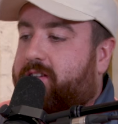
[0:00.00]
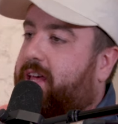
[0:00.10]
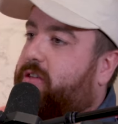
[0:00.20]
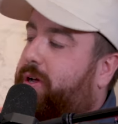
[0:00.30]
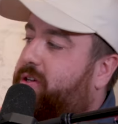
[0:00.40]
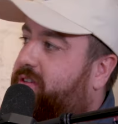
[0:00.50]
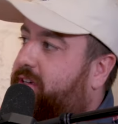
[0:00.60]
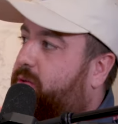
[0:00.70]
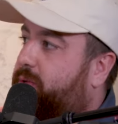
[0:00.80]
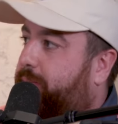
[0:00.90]
that's why you'll
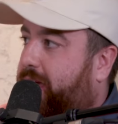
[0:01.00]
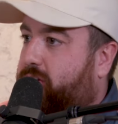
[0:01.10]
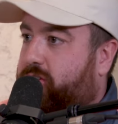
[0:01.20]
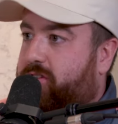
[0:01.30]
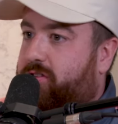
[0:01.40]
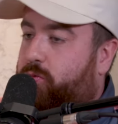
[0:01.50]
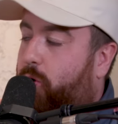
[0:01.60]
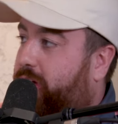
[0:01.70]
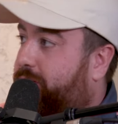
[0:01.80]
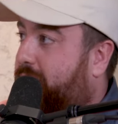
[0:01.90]
see some of the patrons
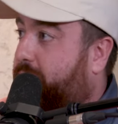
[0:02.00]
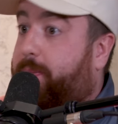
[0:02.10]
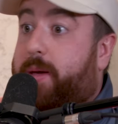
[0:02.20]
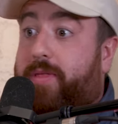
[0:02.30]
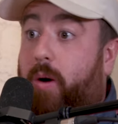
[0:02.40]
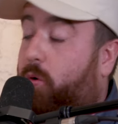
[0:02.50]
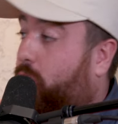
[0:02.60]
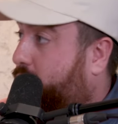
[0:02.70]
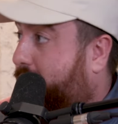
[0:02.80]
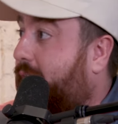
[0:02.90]
walking around. The people that
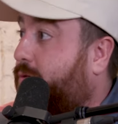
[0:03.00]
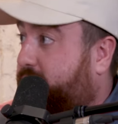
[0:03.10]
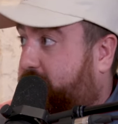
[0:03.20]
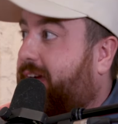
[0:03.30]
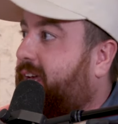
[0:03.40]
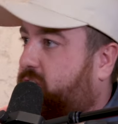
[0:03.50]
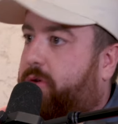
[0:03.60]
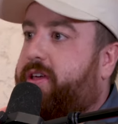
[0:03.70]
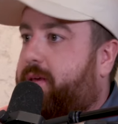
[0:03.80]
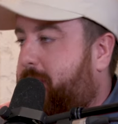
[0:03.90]
walk around with jackets
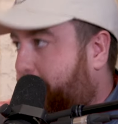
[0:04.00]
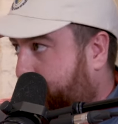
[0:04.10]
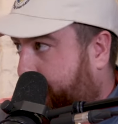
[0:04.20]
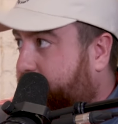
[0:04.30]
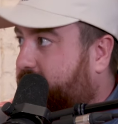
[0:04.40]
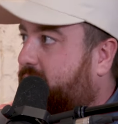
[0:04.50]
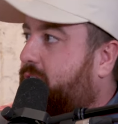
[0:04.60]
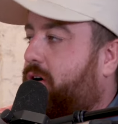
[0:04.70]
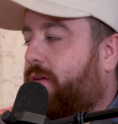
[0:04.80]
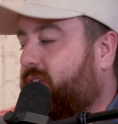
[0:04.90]
are either members
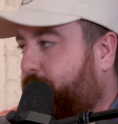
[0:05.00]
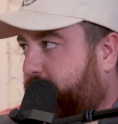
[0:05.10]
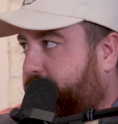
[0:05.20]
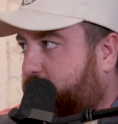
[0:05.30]
or obviously previous